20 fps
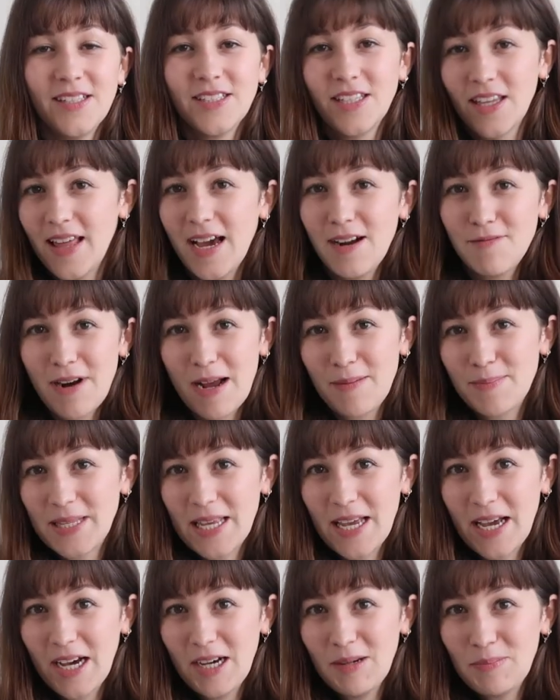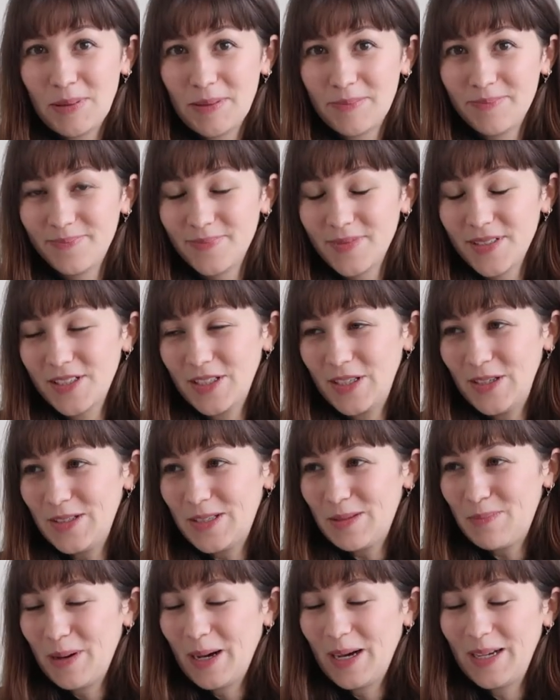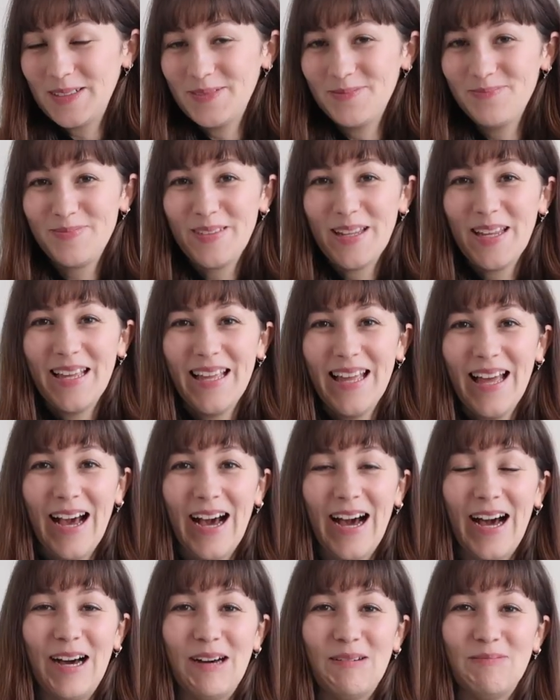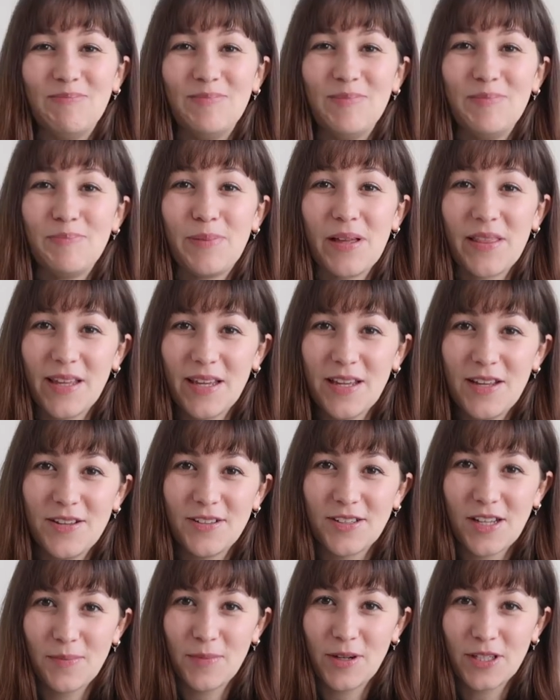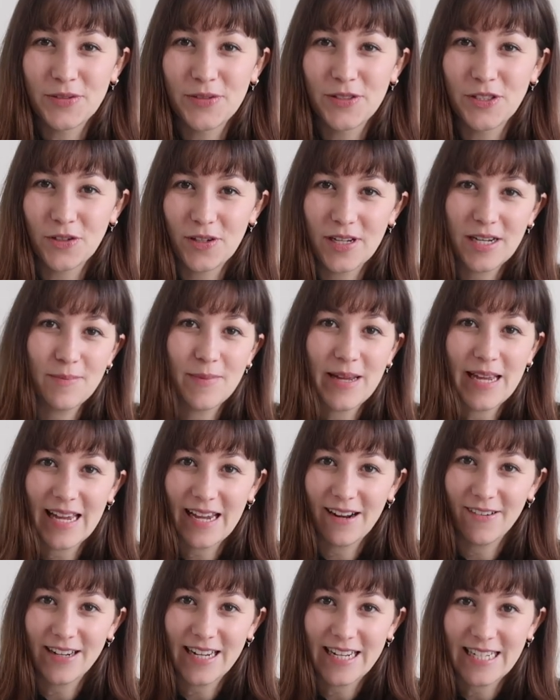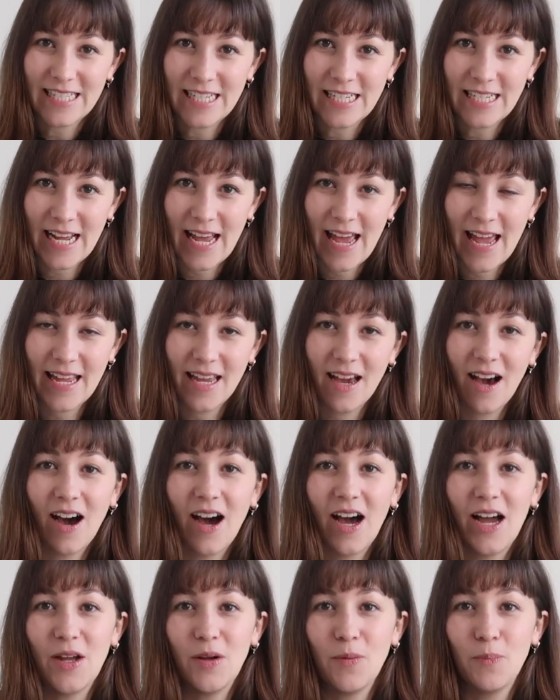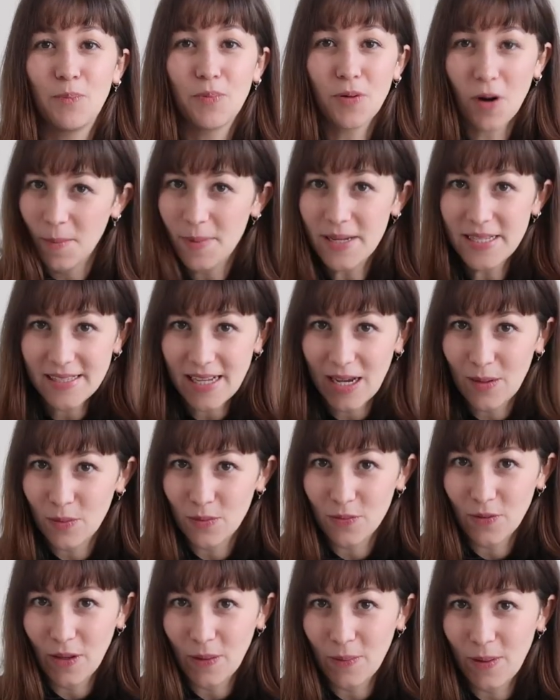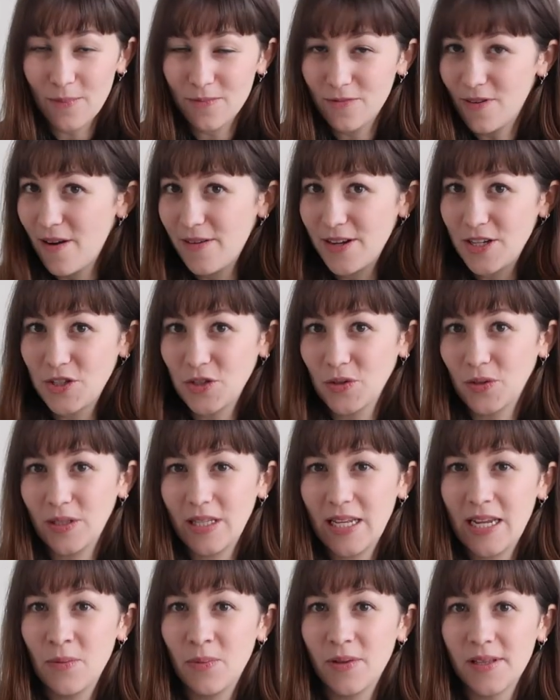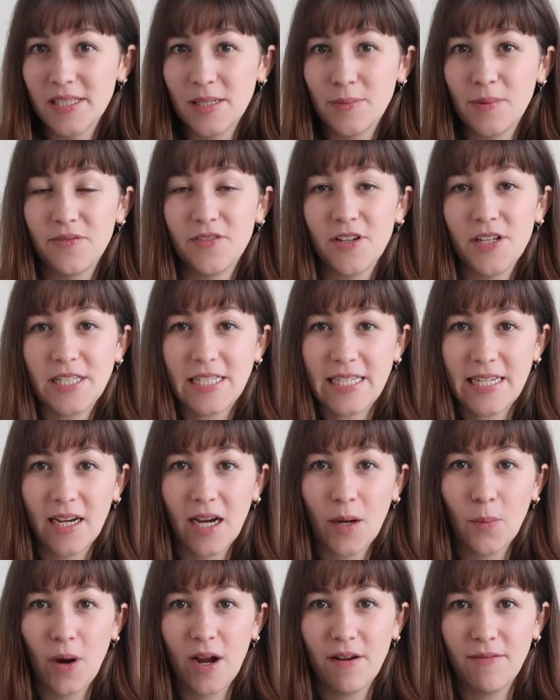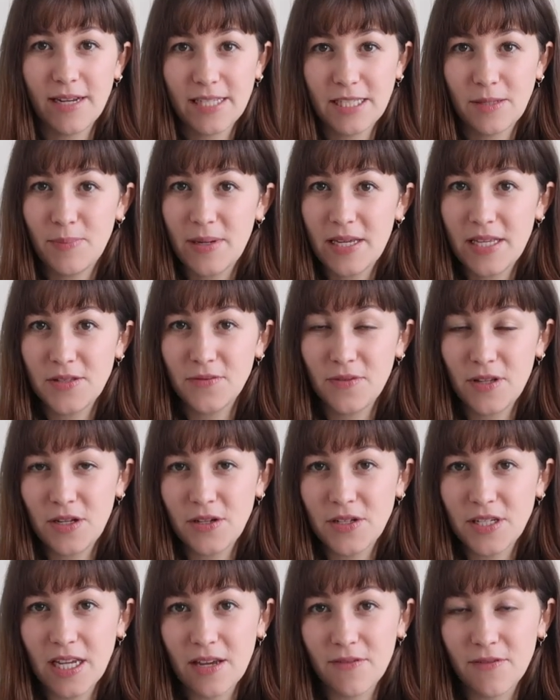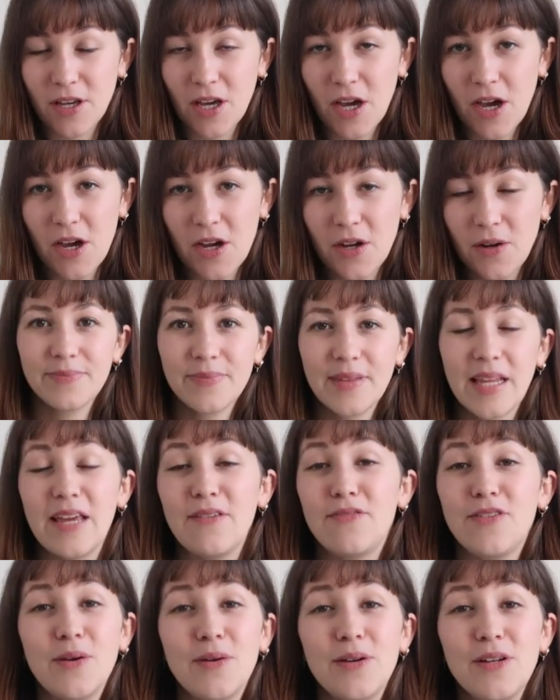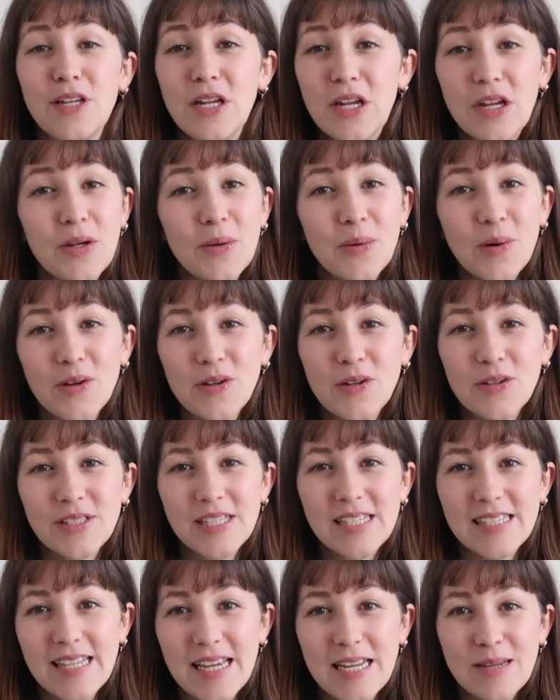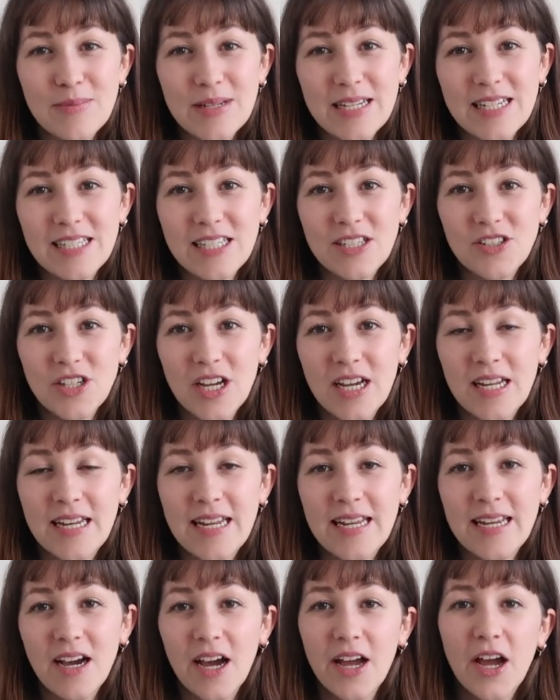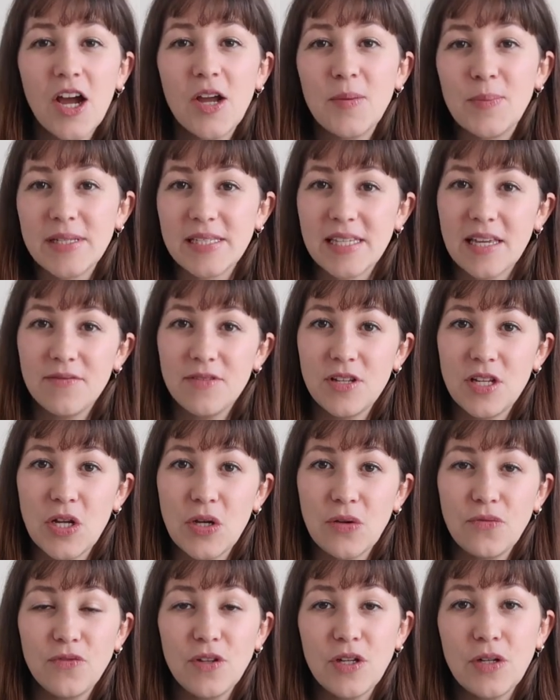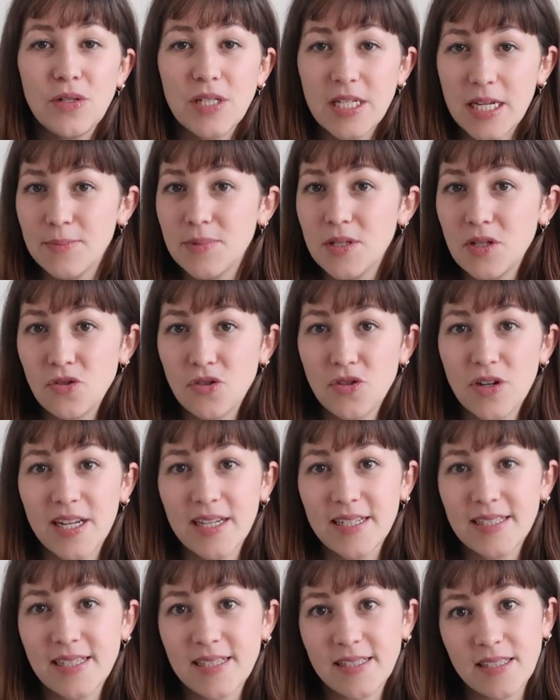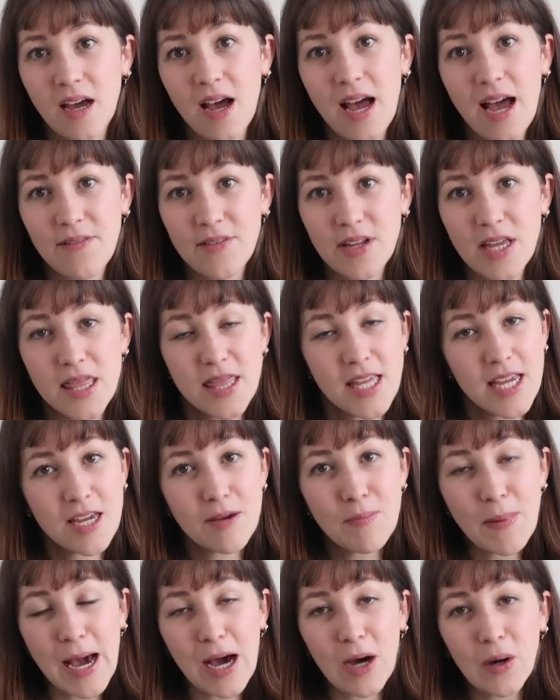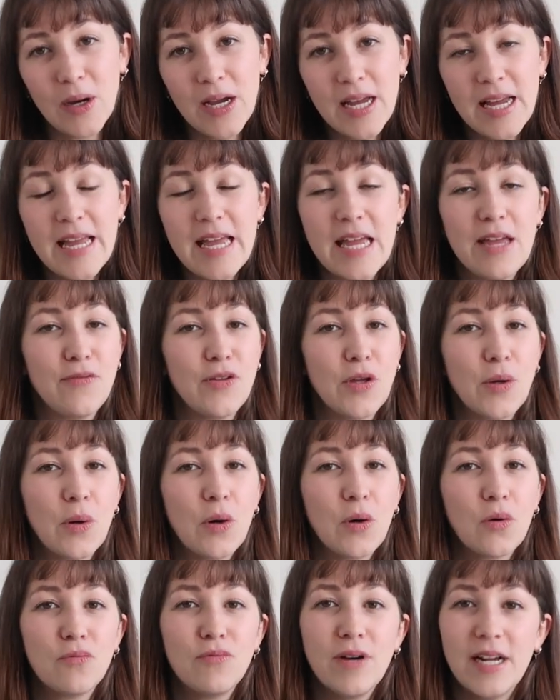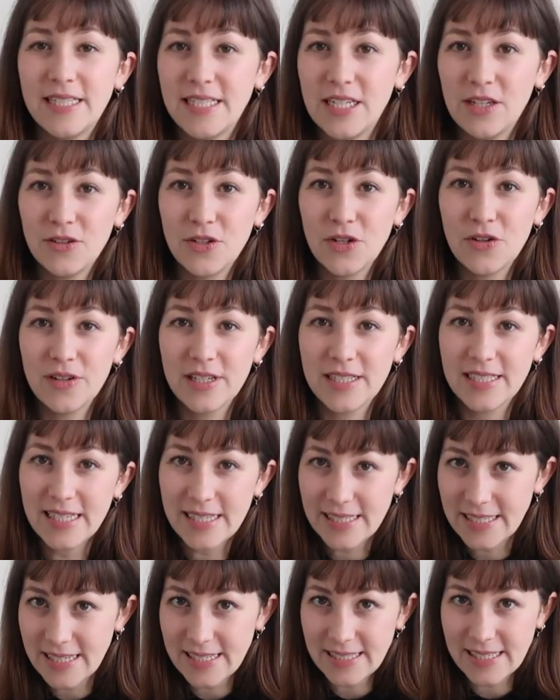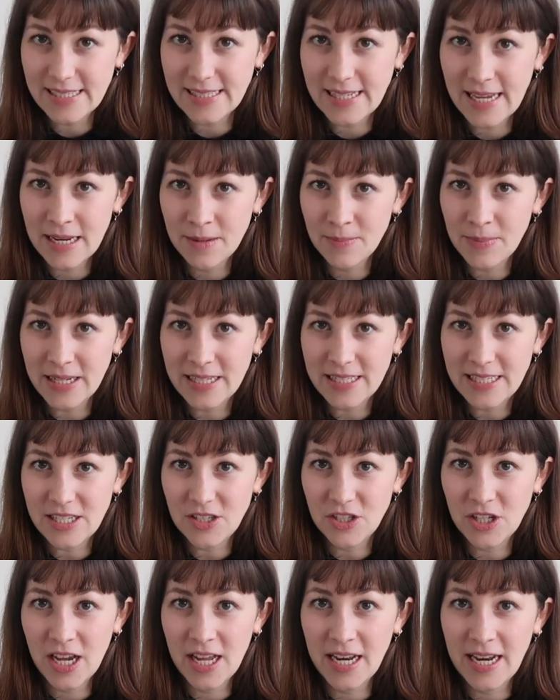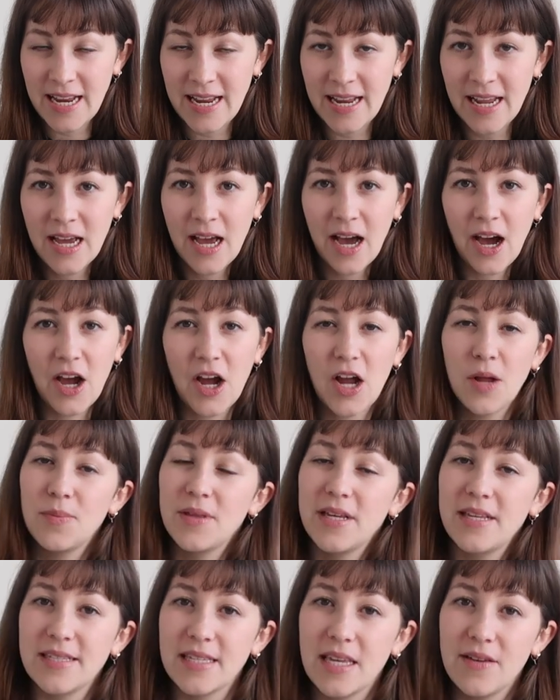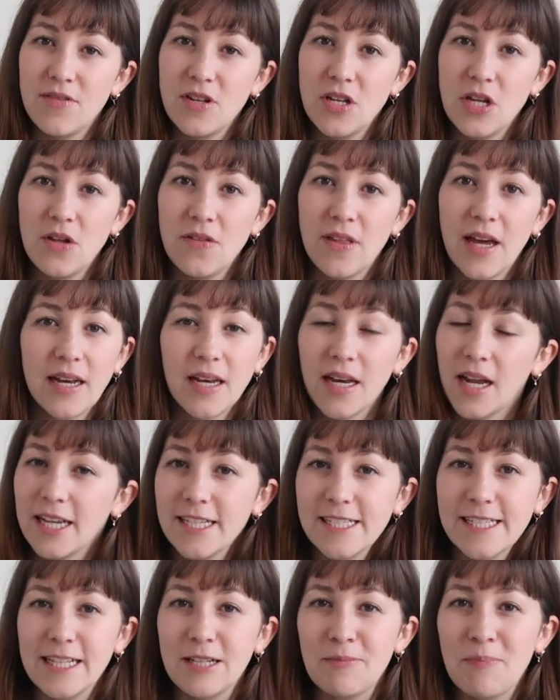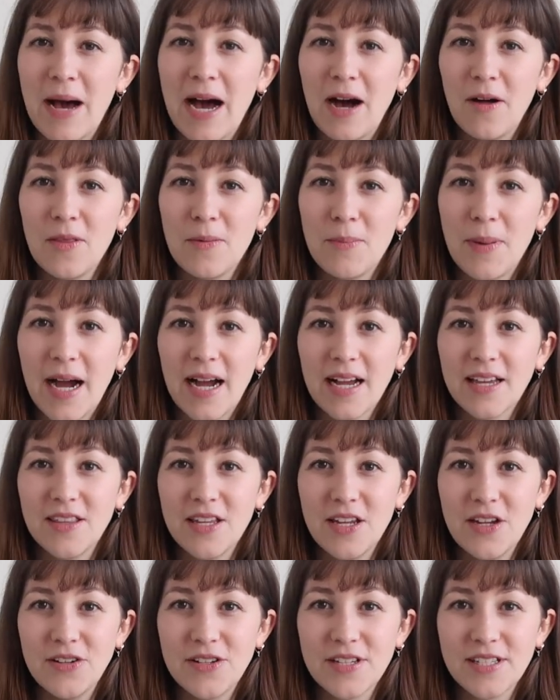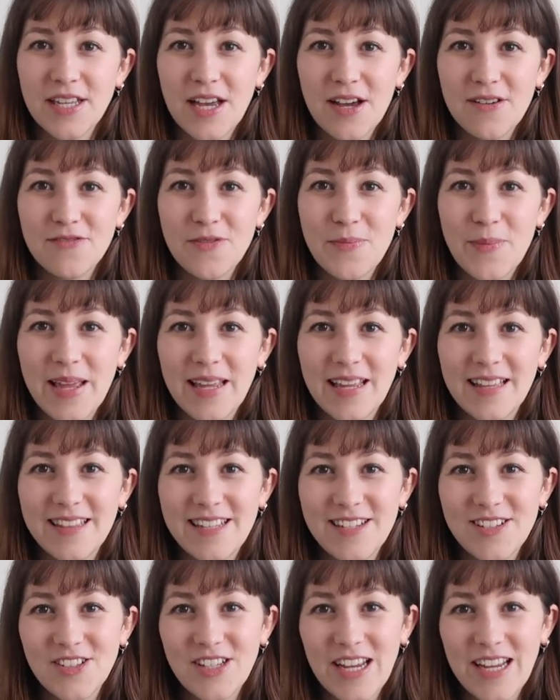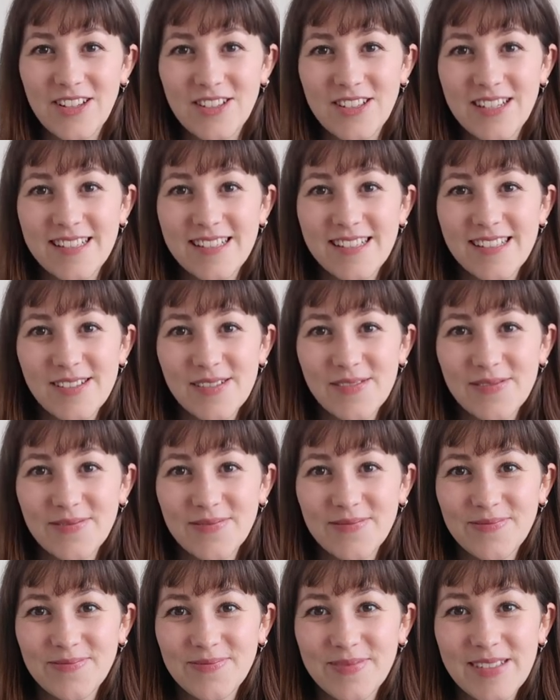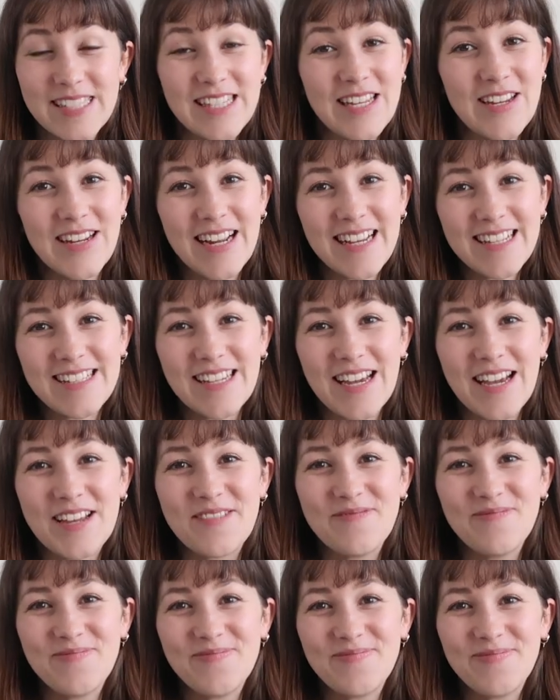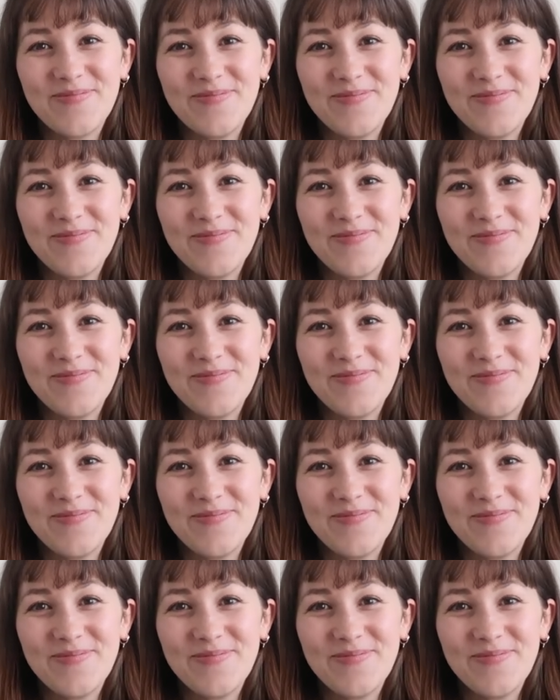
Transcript: So that wraps it up, excuse the pun. But thank you so much for joining me here again today. I promise I will follow up very shortly with some of those DIY recipes for you to give a go. If you're new on your sustainability journey, I hope it's given you a few tips and tricks to start having a think about. If you're already on your existing sustainability journey, I hope that it's given you that nice little pat on the back that you deserve for making these changes. See you next time.